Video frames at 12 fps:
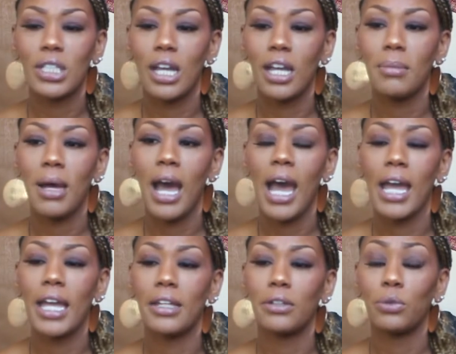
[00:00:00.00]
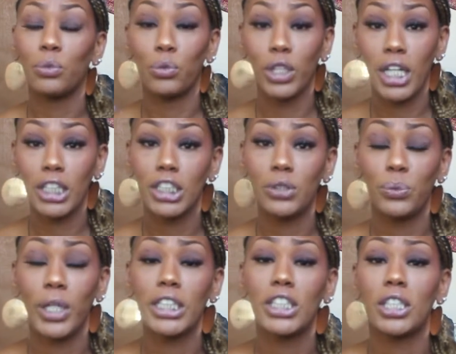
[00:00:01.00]
time, I
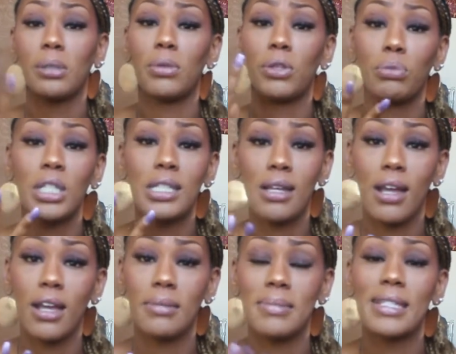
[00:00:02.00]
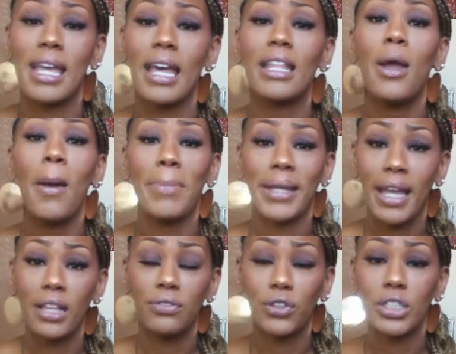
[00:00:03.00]
reiterated to him three times that by
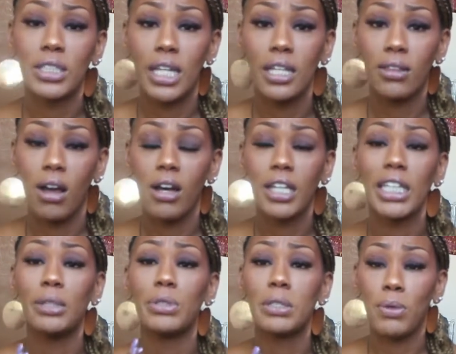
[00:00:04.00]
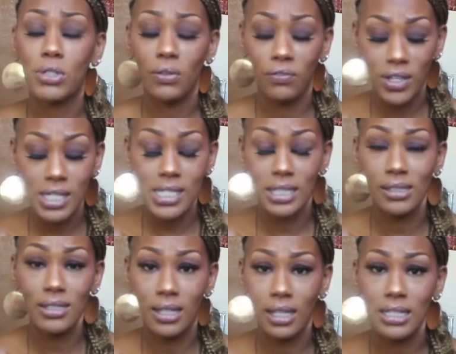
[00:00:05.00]
California state law, he was supposed to fix
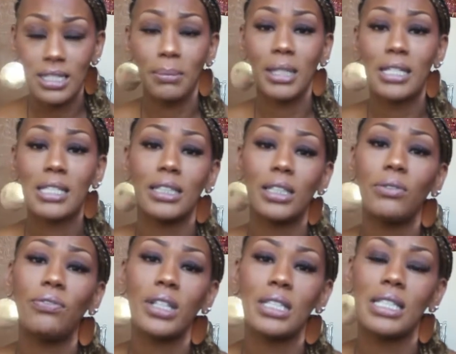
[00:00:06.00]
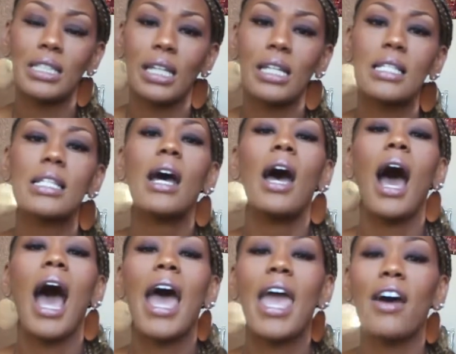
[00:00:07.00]
these things. And because he didn't fix these things,
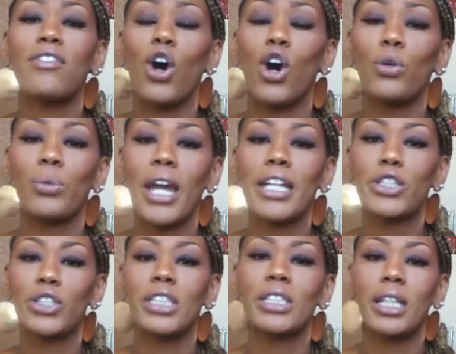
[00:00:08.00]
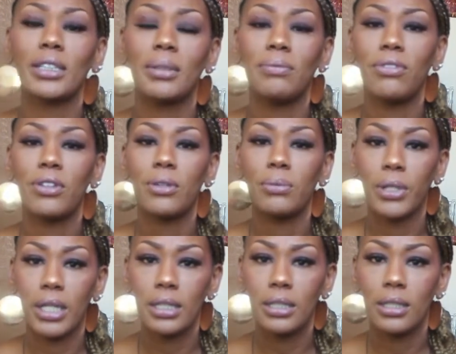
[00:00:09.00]
I have all right to deduct them for the
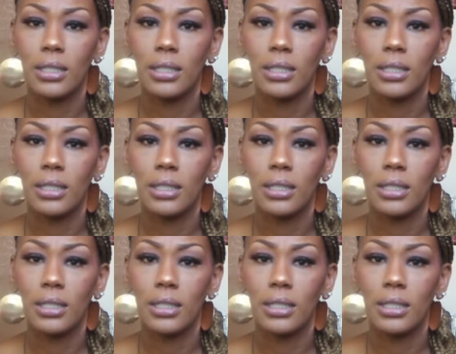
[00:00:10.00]
rent